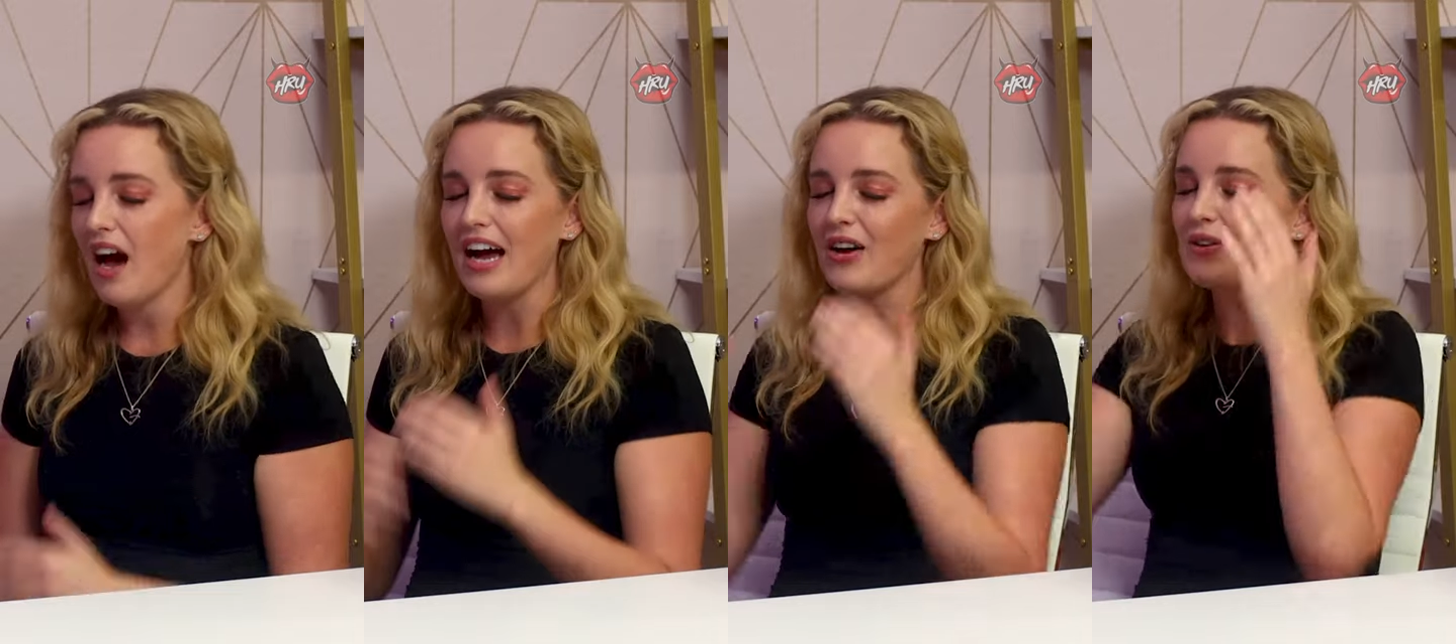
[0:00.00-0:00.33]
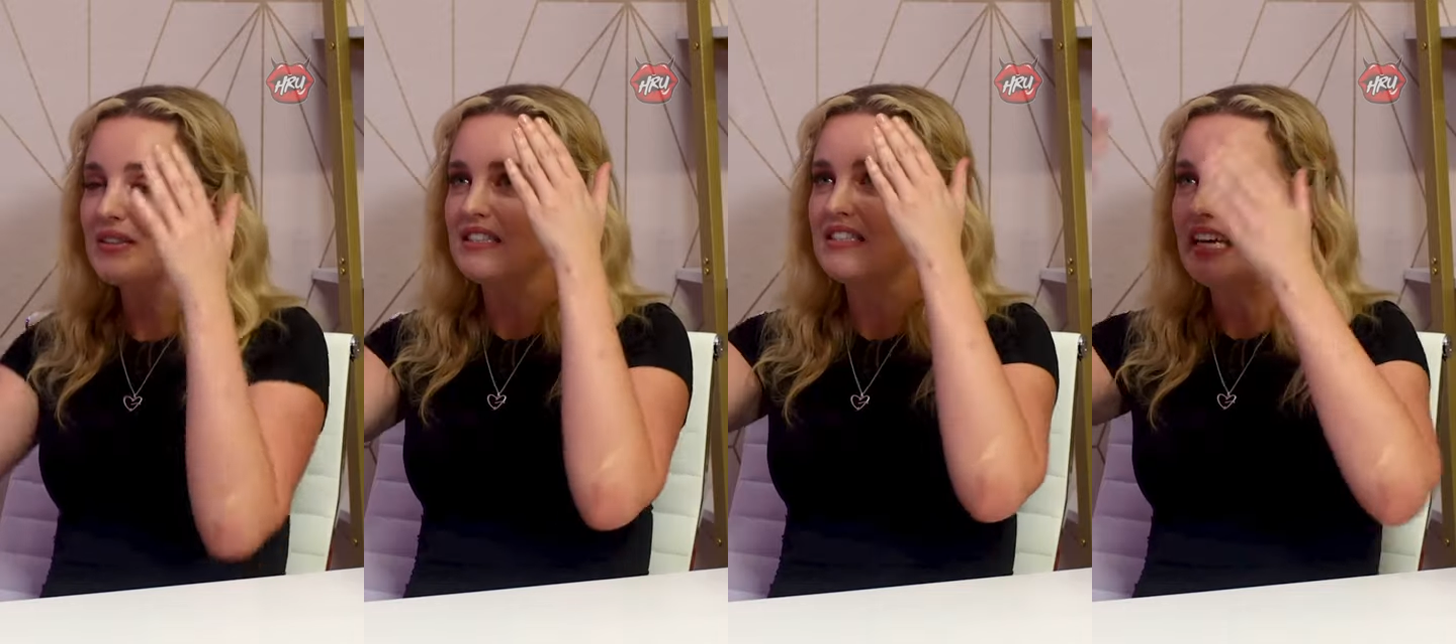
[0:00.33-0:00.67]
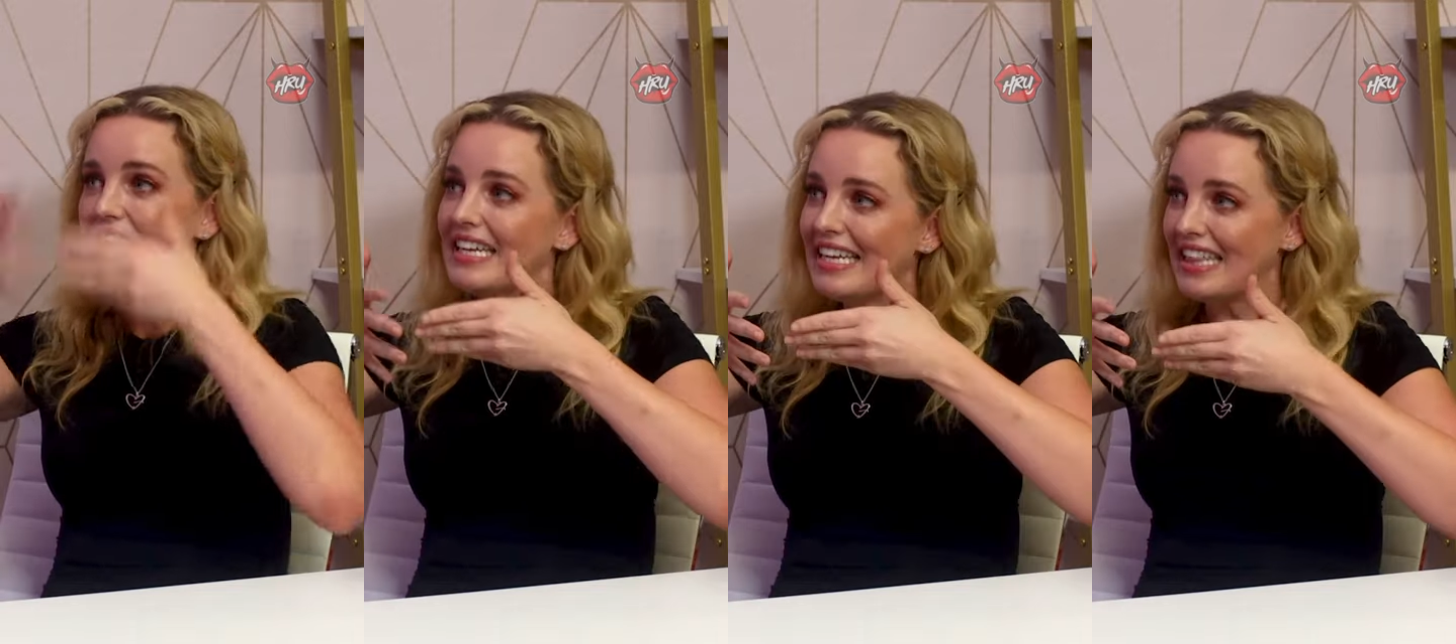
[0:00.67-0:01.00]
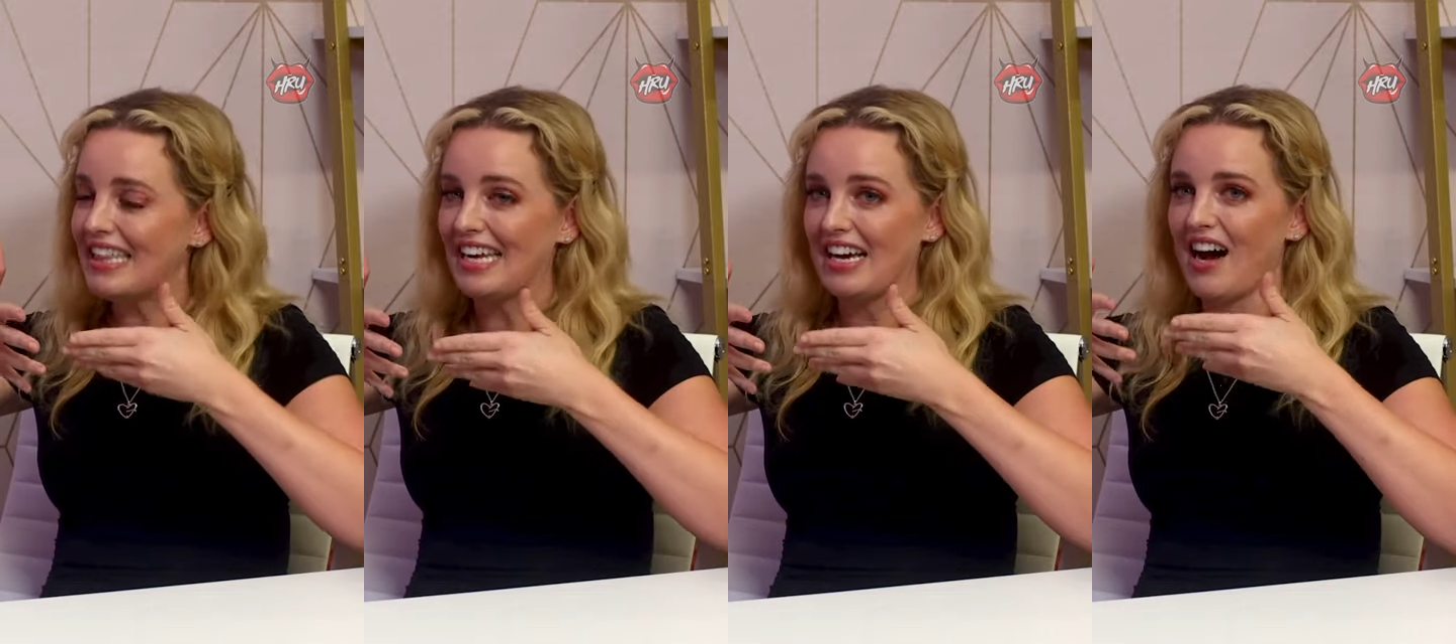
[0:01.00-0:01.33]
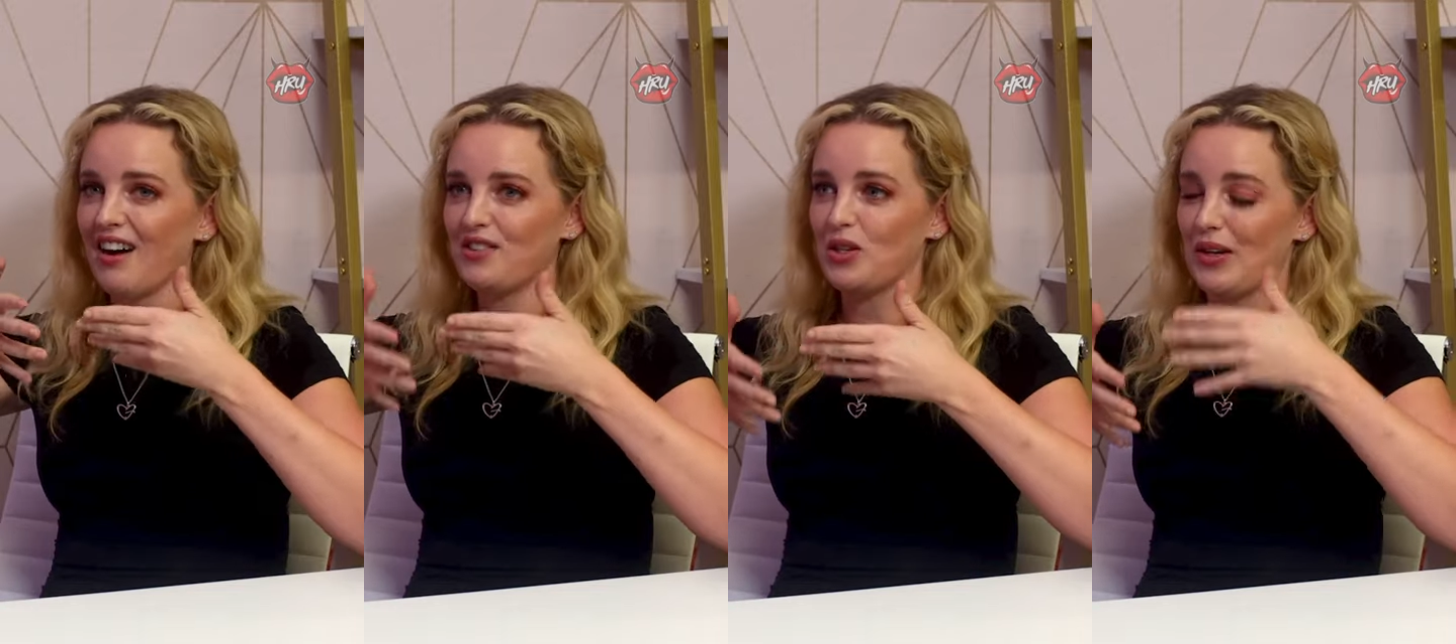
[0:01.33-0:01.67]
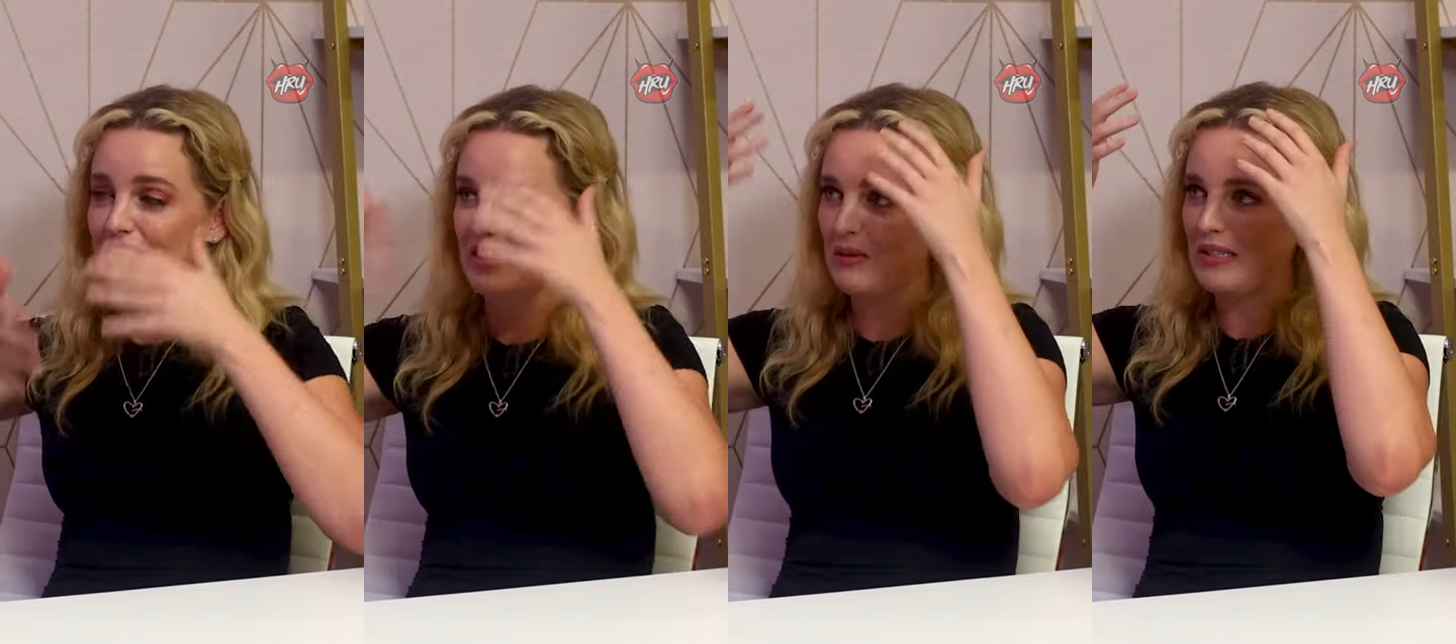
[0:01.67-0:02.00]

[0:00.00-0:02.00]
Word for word: I couldn't see anything afterwards.